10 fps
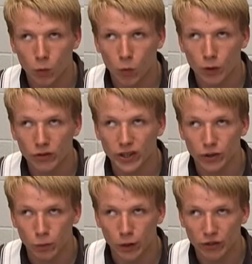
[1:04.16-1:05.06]
little
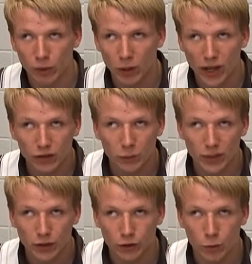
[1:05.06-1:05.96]
worksheets where she would ask
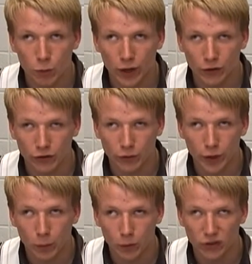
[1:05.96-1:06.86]
me to Braille
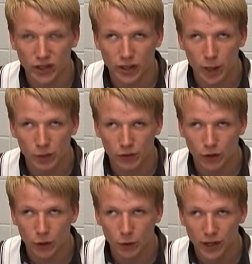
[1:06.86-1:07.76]
certain numbers in Nemeth
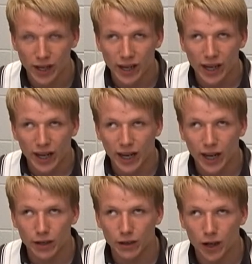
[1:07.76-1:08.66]
code.
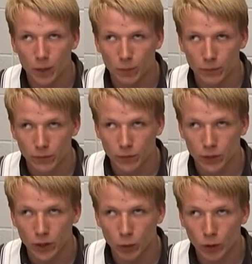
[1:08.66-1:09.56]
And
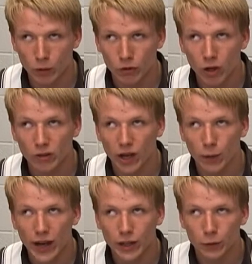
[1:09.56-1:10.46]
you know, we would judge
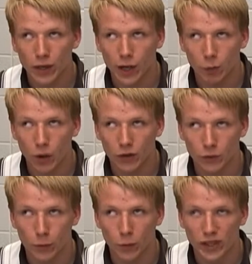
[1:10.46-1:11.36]
how accurate I was
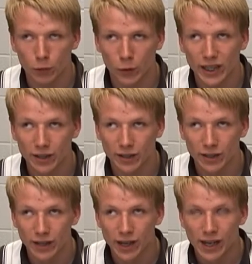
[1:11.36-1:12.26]
from week to week.